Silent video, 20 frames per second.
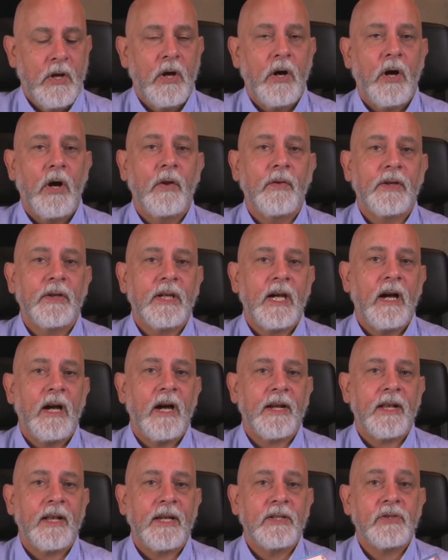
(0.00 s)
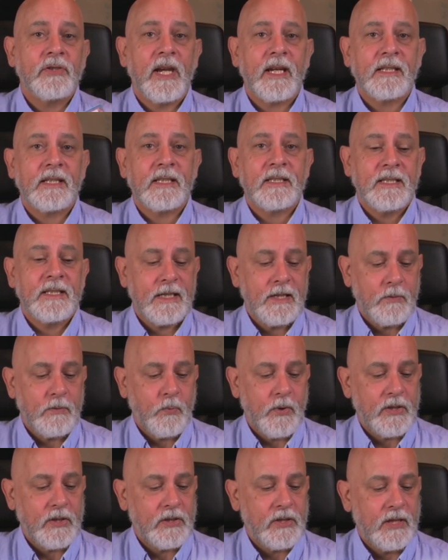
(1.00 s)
On the card, I check to see which